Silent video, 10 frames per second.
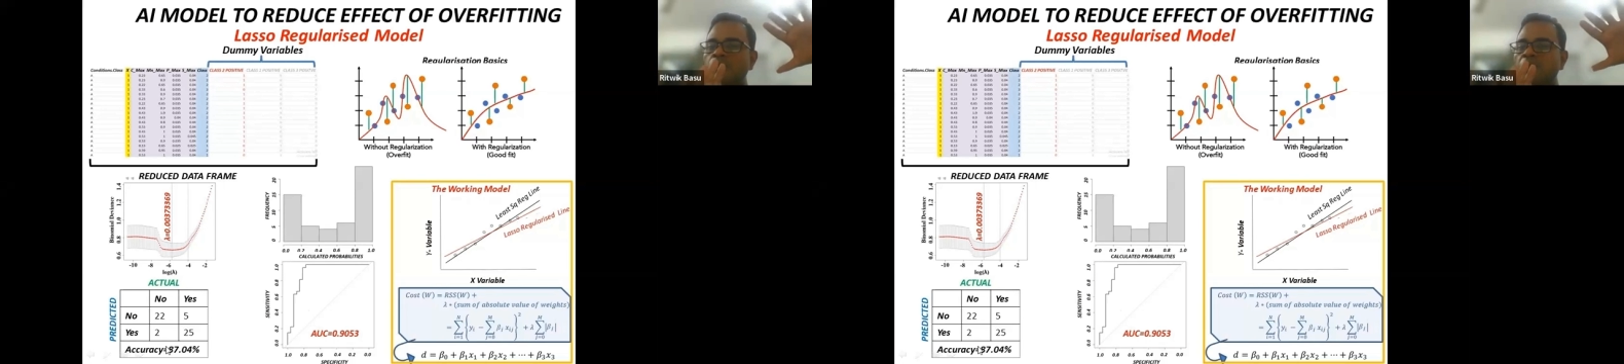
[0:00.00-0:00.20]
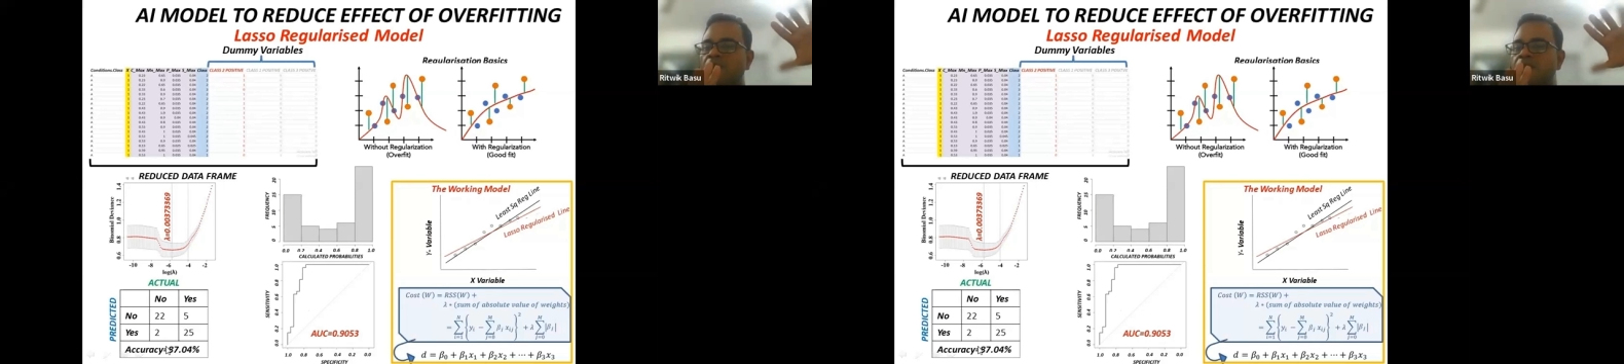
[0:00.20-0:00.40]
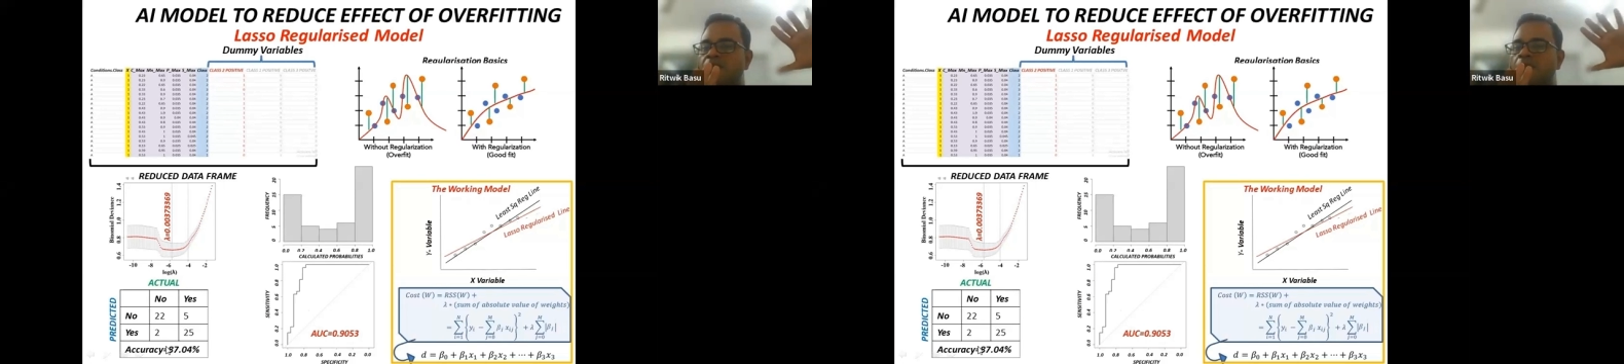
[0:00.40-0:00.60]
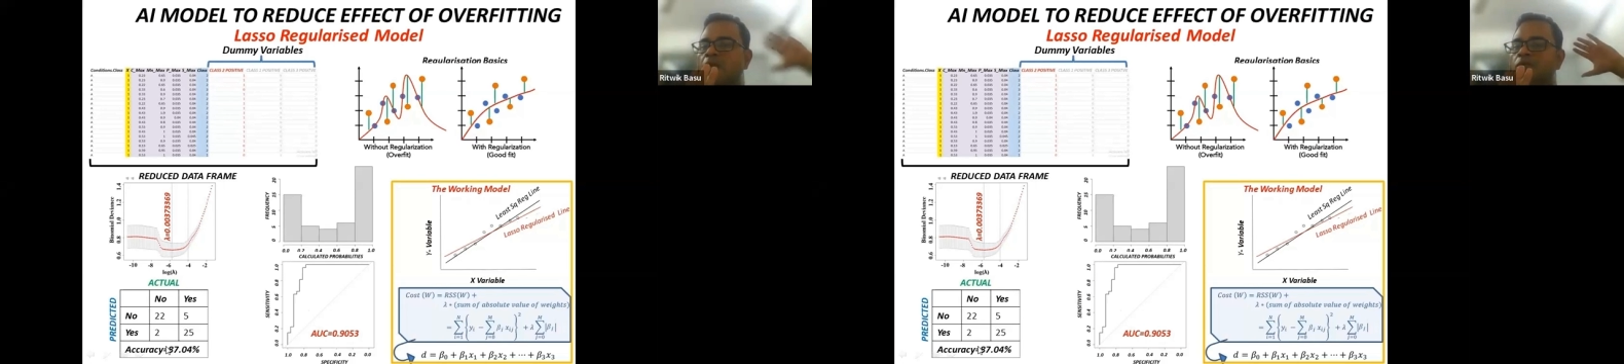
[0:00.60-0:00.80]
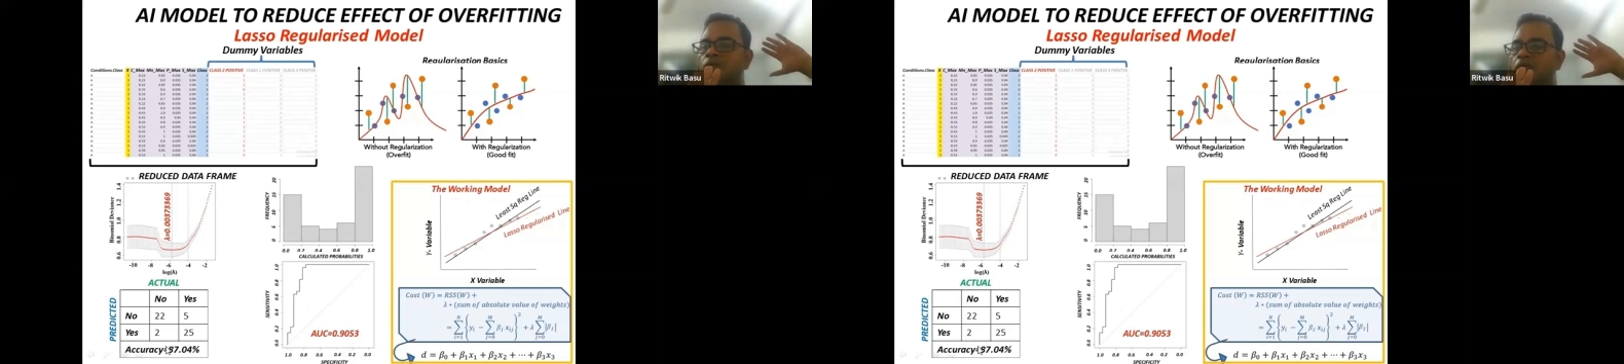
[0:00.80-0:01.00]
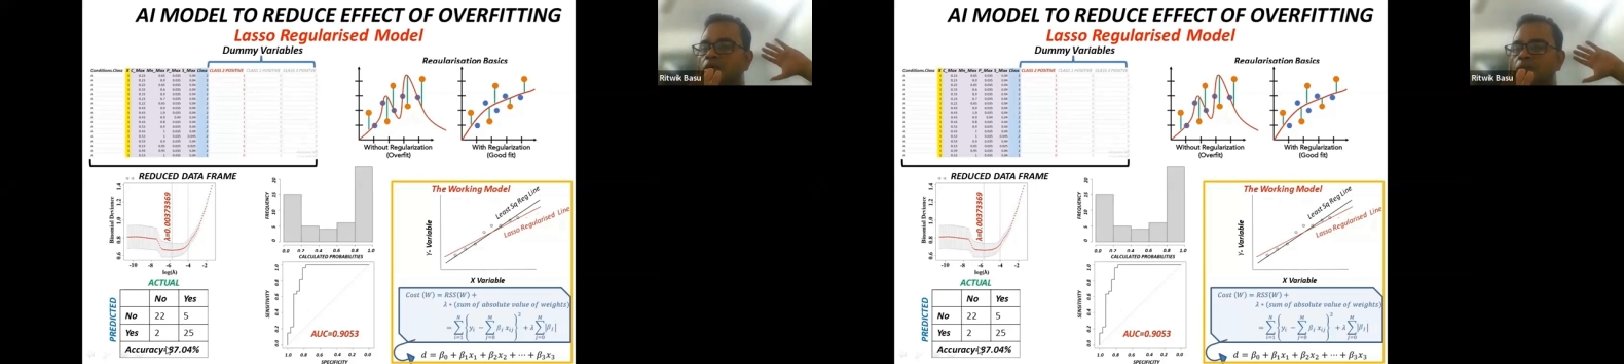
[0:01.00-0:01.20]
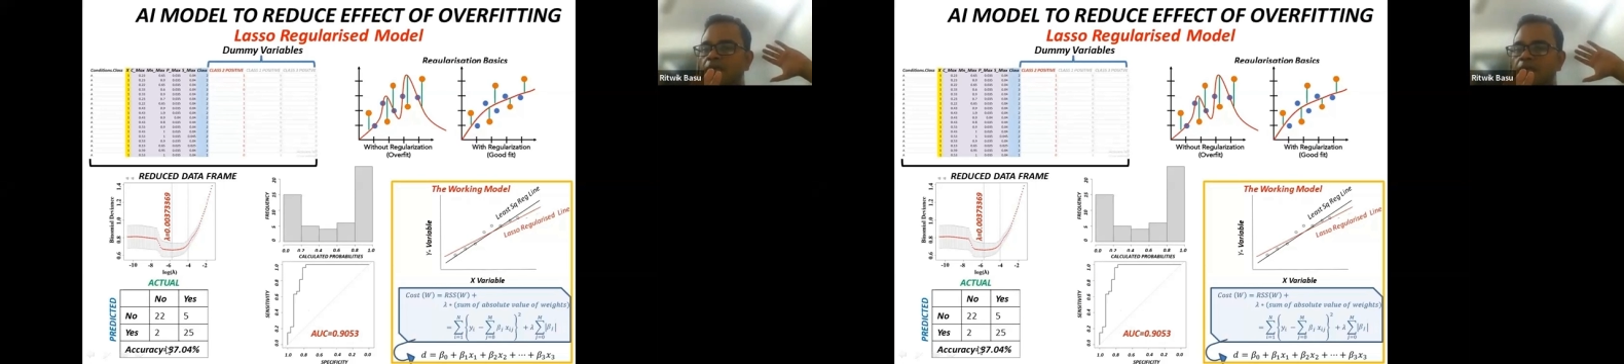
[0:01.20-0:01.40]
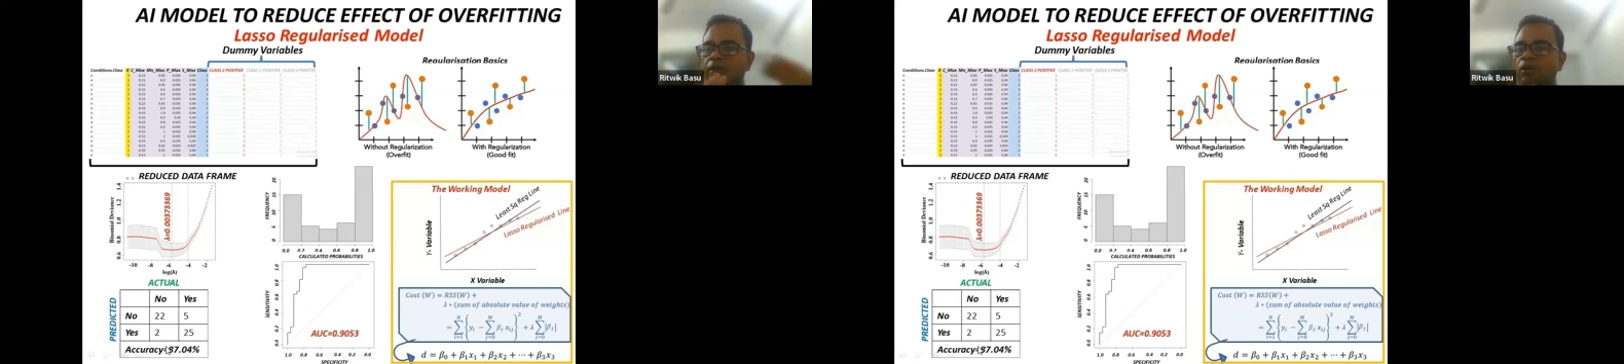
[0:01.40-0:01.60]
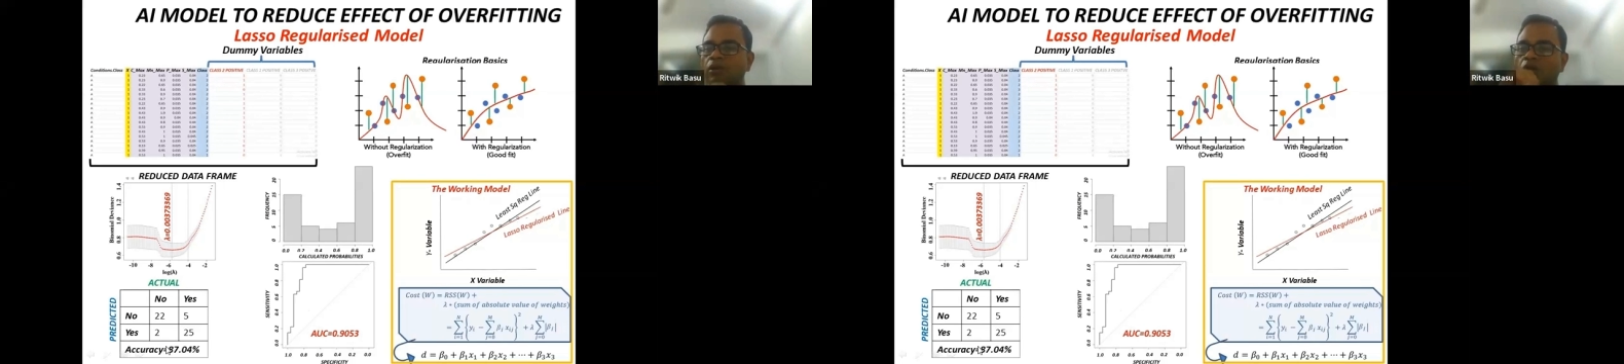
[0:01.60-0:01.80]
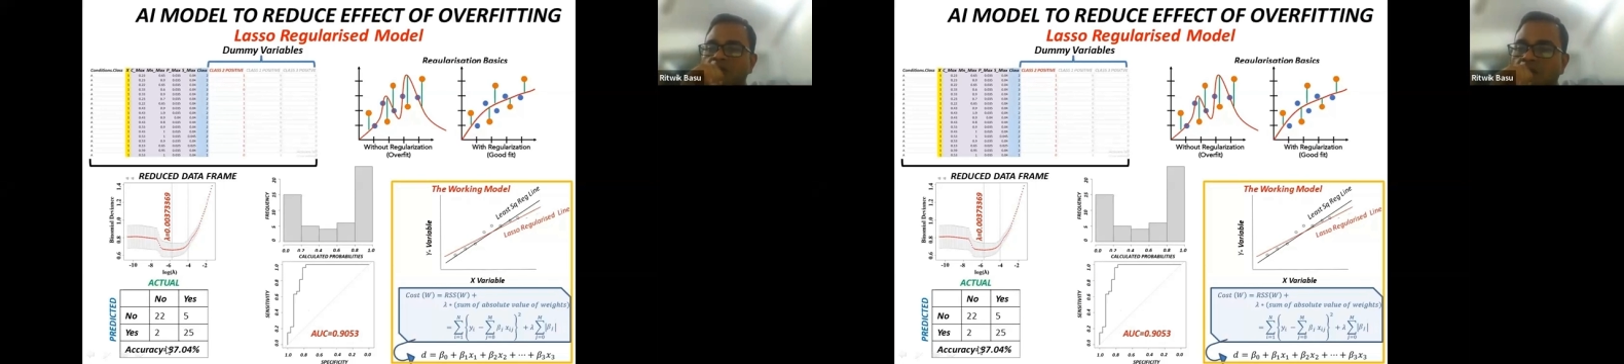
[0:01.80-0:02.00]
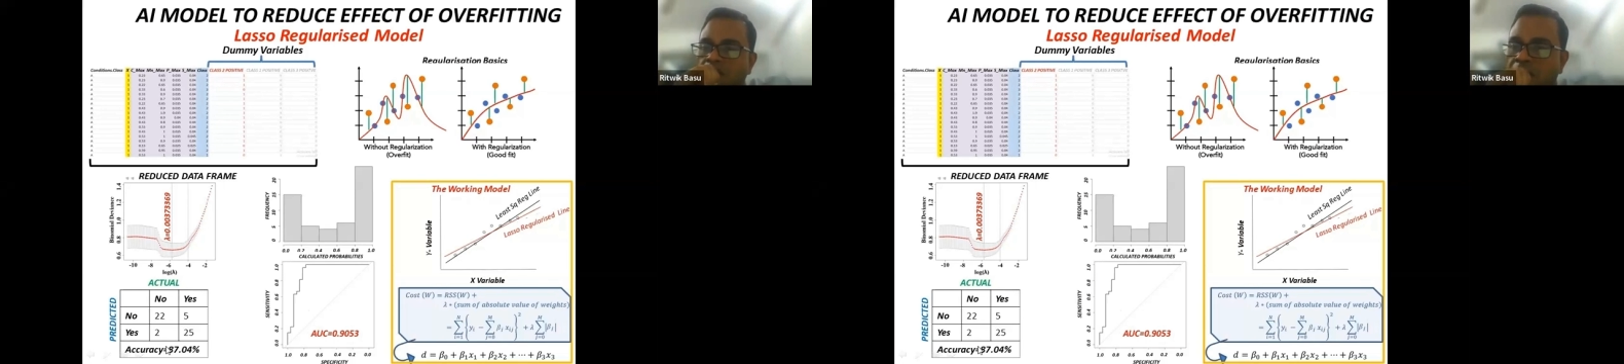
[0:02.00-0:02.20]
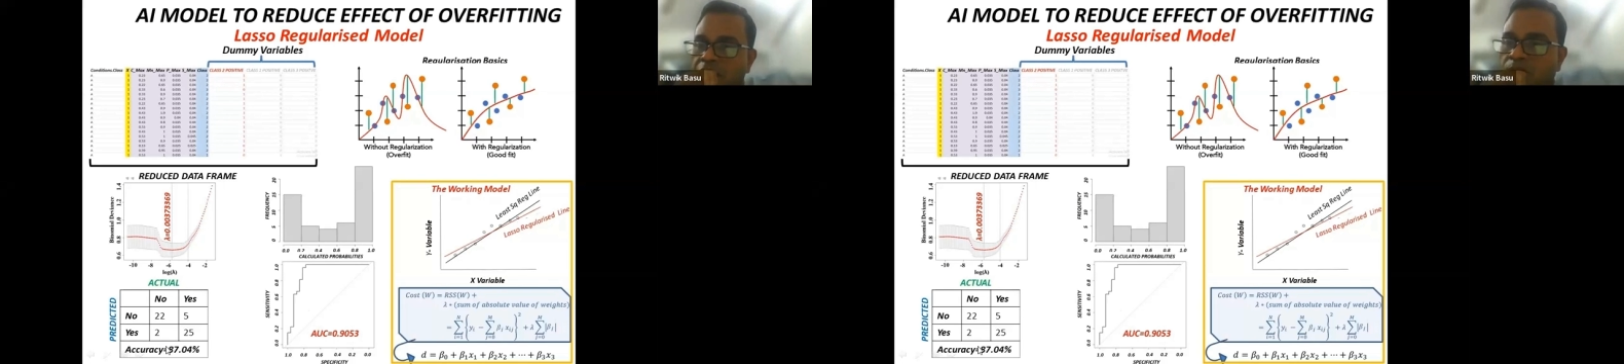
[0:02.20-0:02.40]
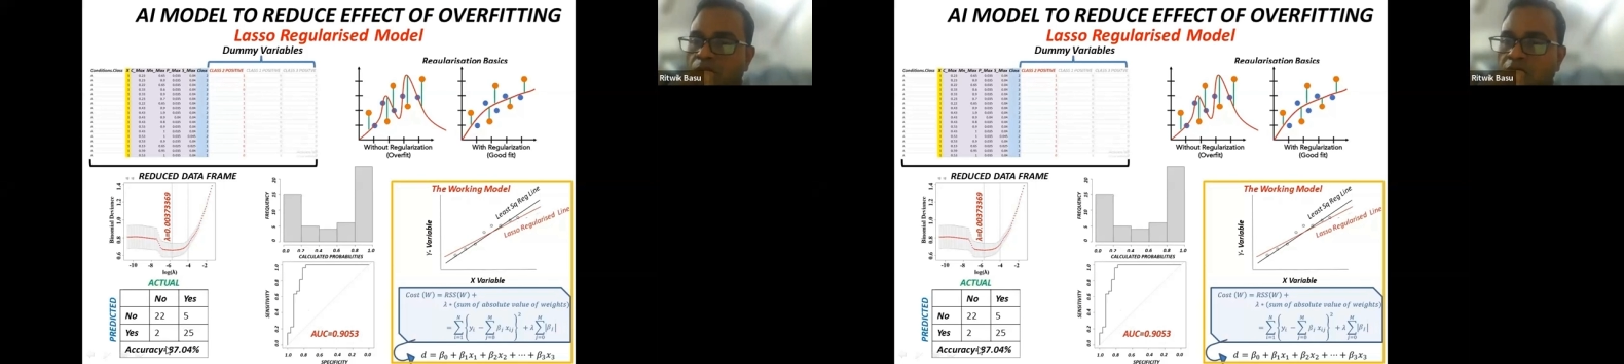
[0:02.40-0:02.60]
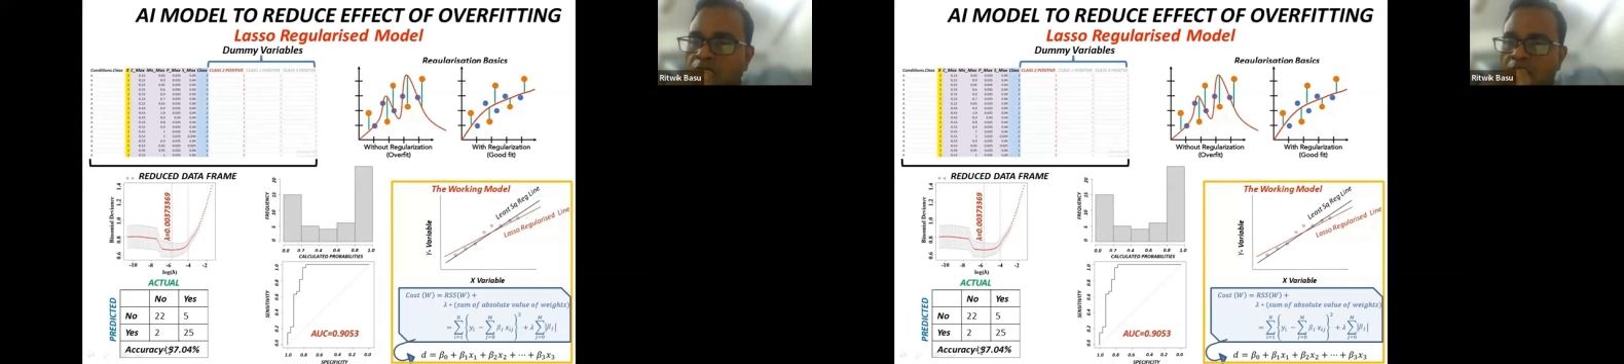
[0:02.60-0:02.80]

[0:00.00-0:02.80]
to be very similar what you obtained in your logistic regression model.